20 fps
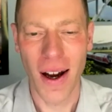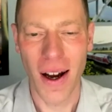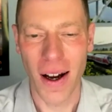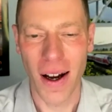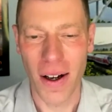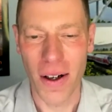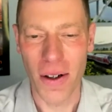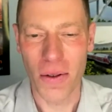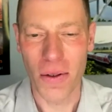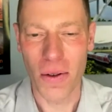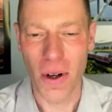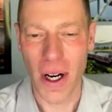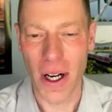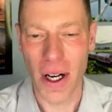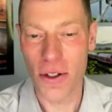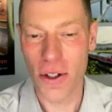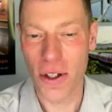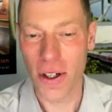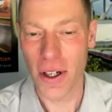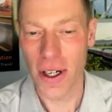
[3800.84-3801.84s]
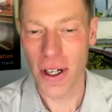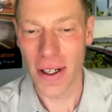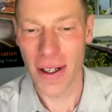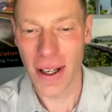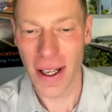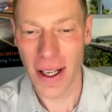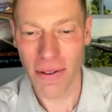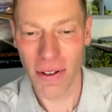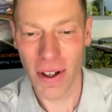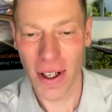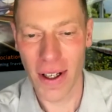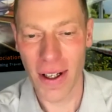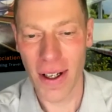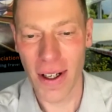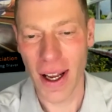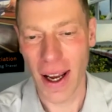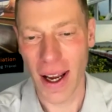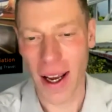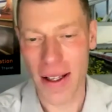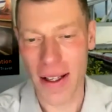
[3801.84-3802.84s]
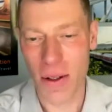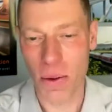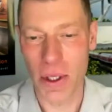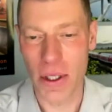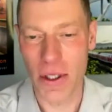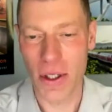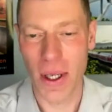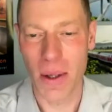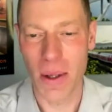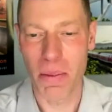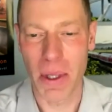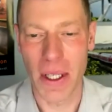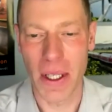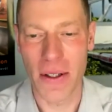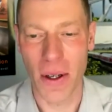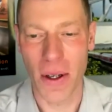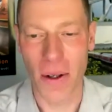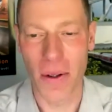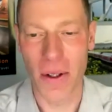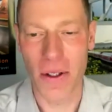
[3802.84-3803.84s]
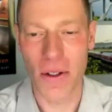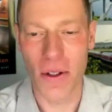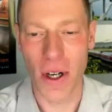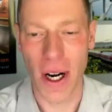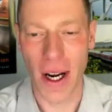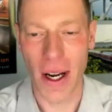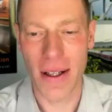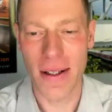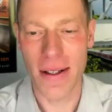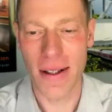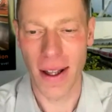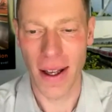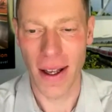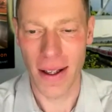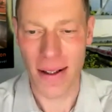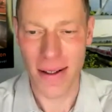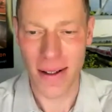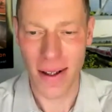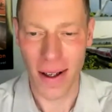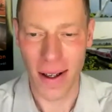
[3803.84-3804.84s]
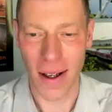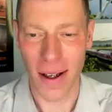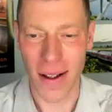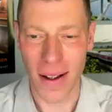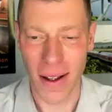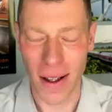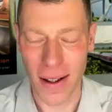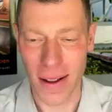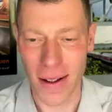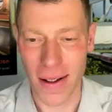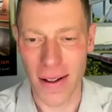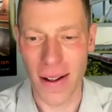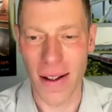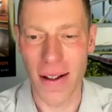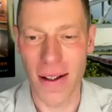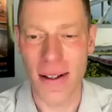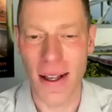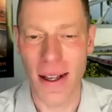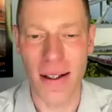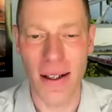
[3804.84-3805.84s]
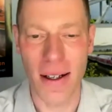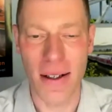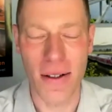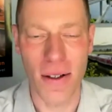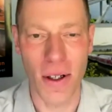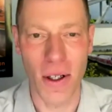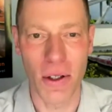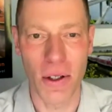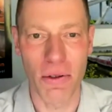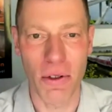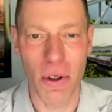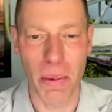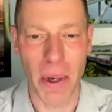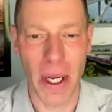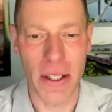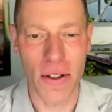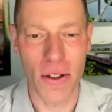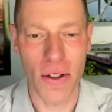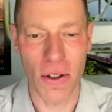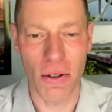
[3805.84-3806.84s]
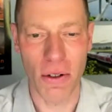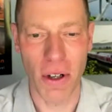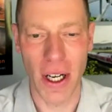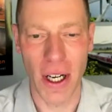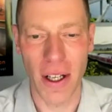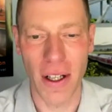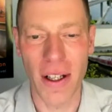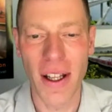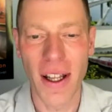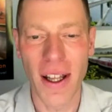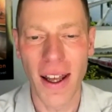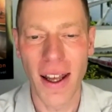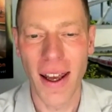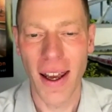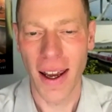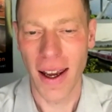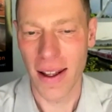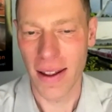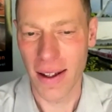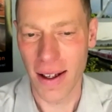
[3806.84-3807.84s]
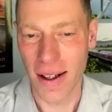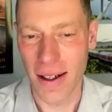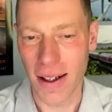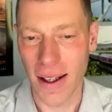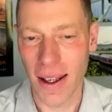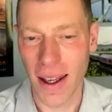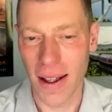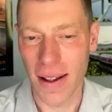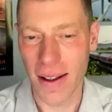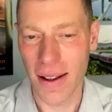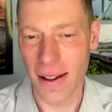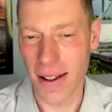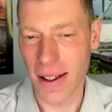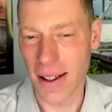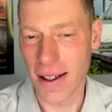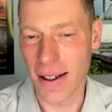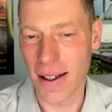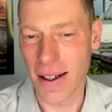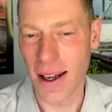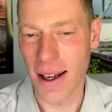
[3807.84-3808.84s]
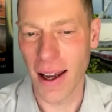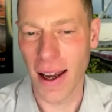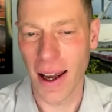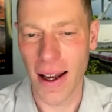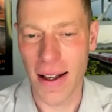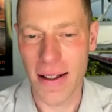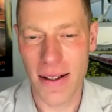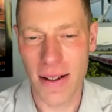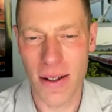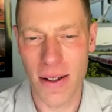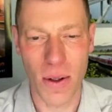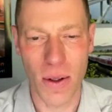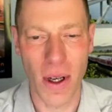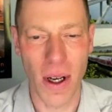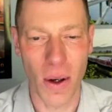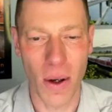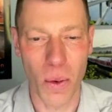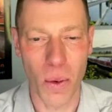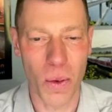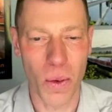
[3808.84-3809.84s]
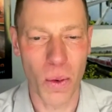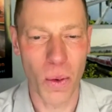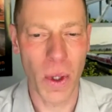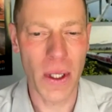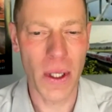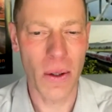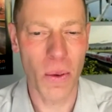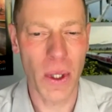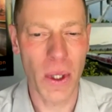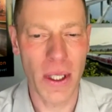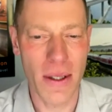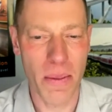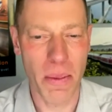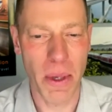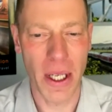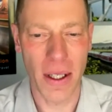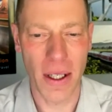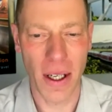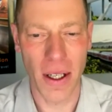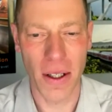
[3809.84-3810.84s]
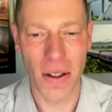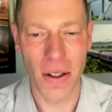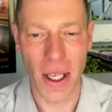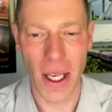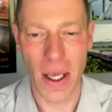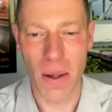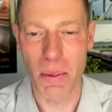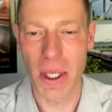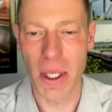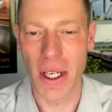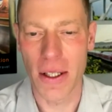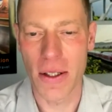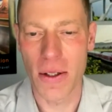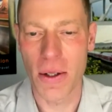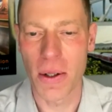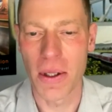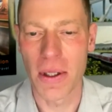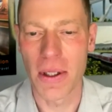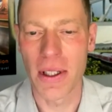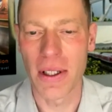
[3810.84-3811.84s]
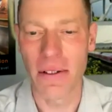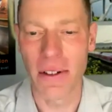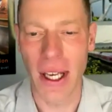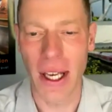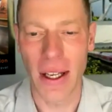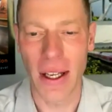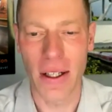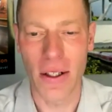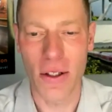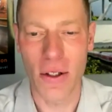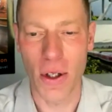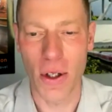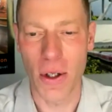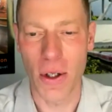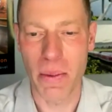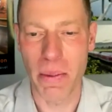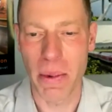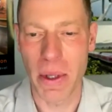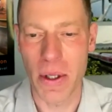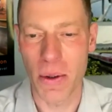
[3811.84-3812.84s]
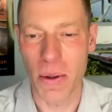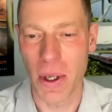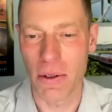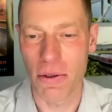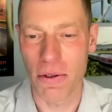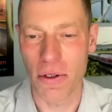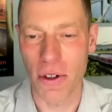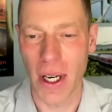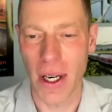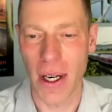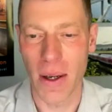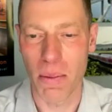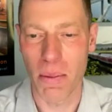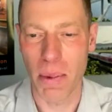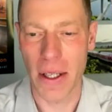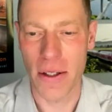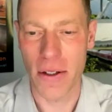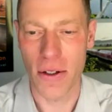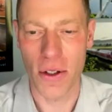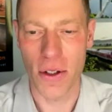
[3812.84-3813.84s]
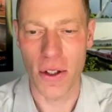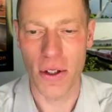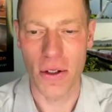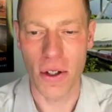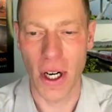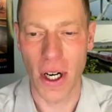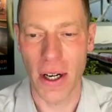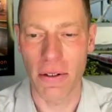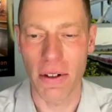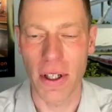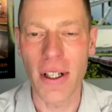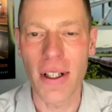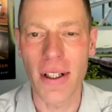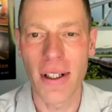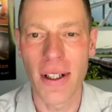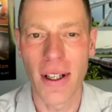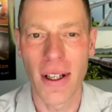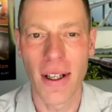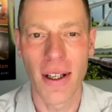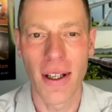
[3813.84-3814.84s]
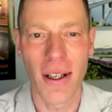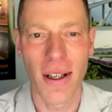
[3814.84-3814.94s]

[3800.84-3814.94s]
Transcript: Uh, Roger and David ask which companies own the tracks that, uh, the, the, state doesn't own for passenger rail. And then Kathleen asks, uh, what, what is being done or can be done to alleviate issues between freight and passenger travel?